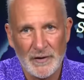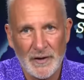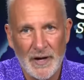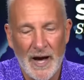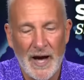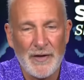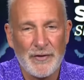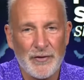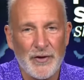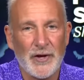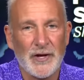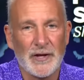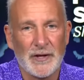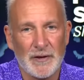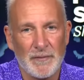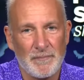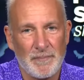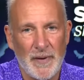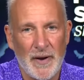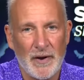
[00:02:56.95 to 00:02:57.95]
I think,
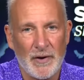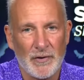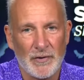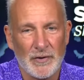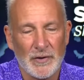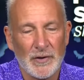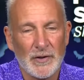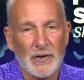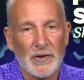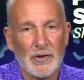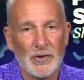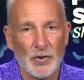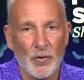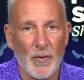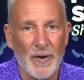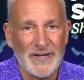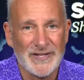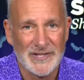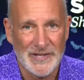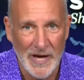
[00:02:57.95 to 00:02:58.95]
compared to
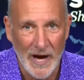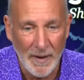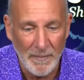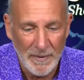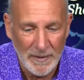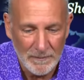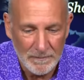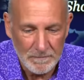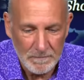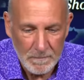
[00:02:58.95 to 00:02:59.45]
what's coming.